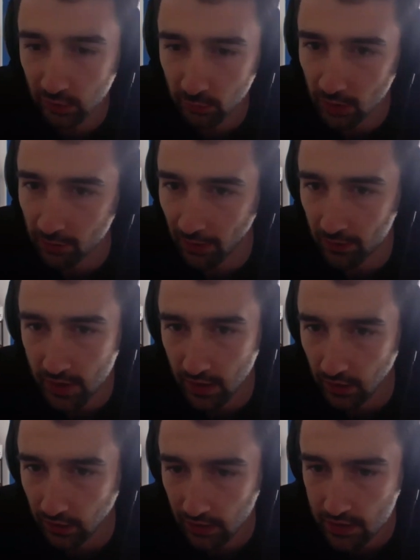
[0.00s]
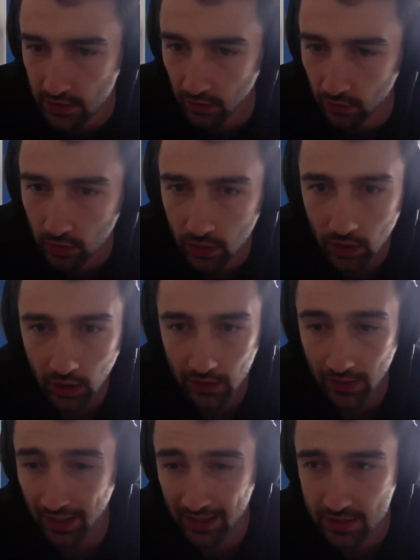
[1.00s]
bit about technical SEO, and
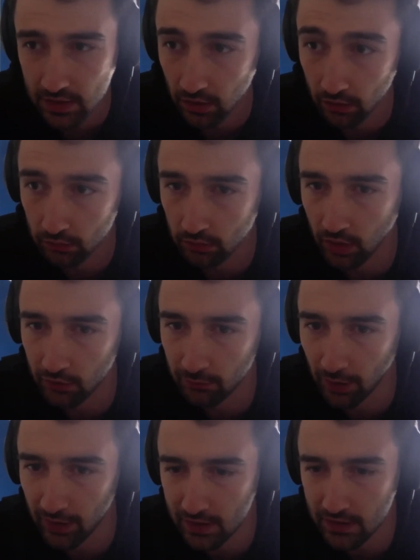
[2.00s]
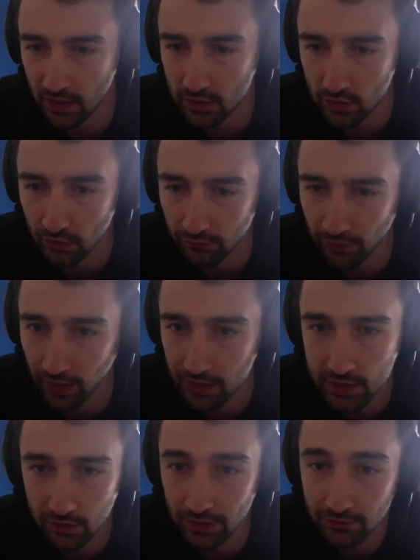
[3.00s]
then SEO kind of by extension of that.
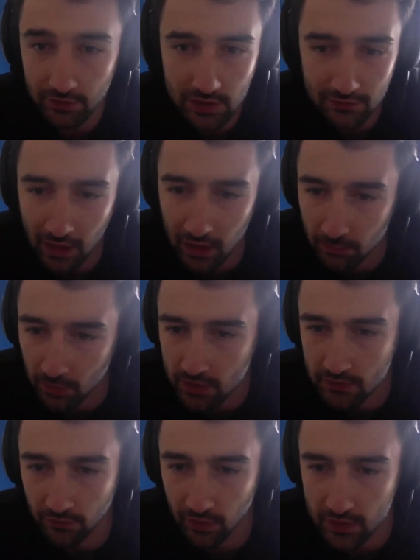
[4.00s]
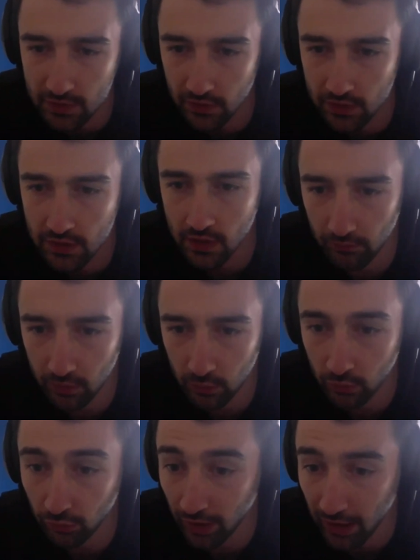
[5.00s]
So even developers, for instance, who
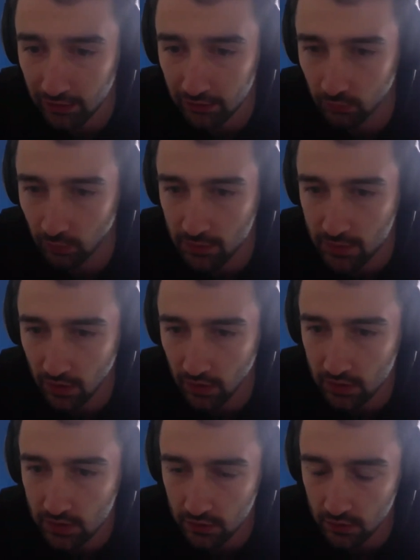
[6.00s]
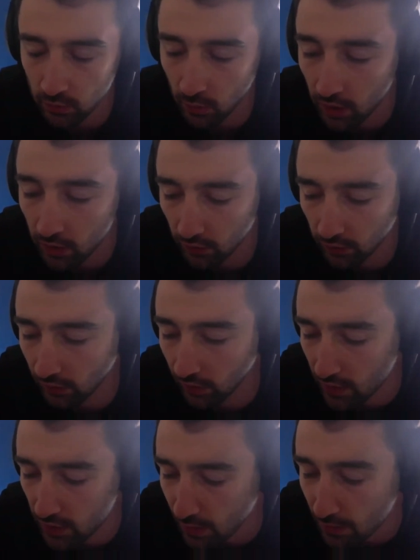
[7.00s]
create websites, who work on
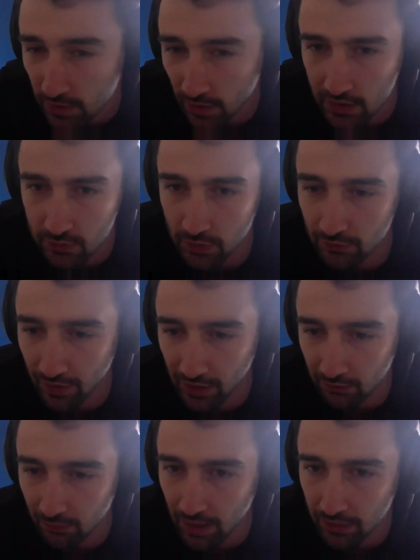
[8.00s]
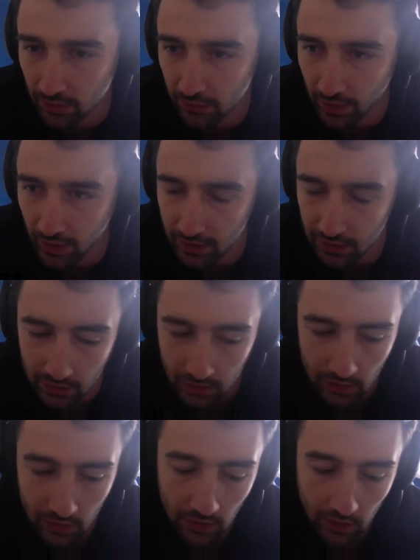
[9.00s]
clients' websites, we'd recommend that they
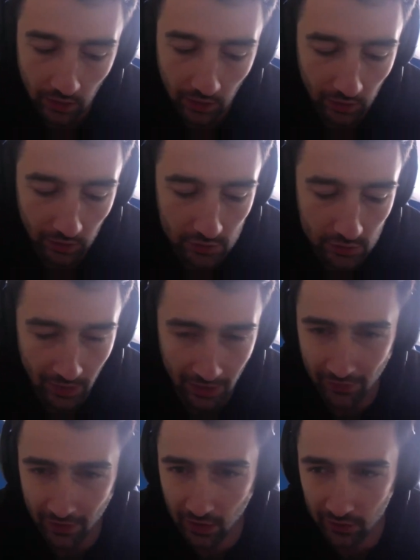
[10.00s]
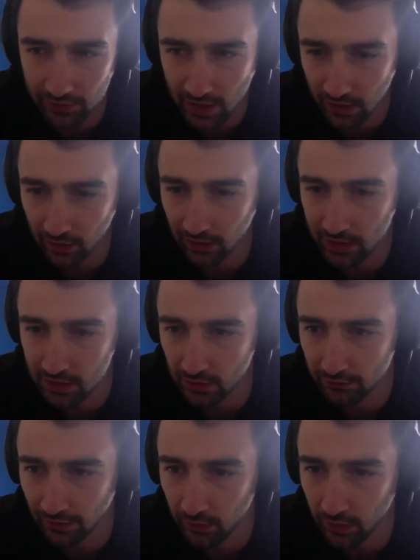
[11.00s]
do have that kind of technical SEO
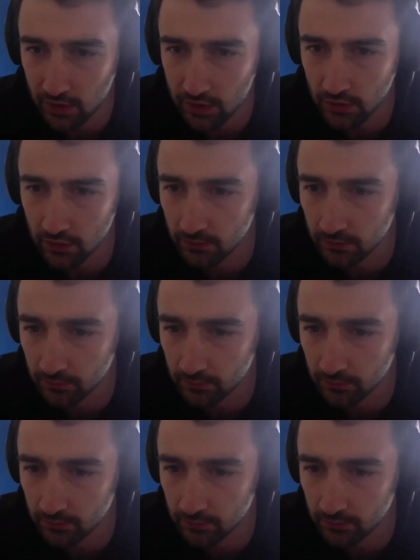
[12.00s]
foundation.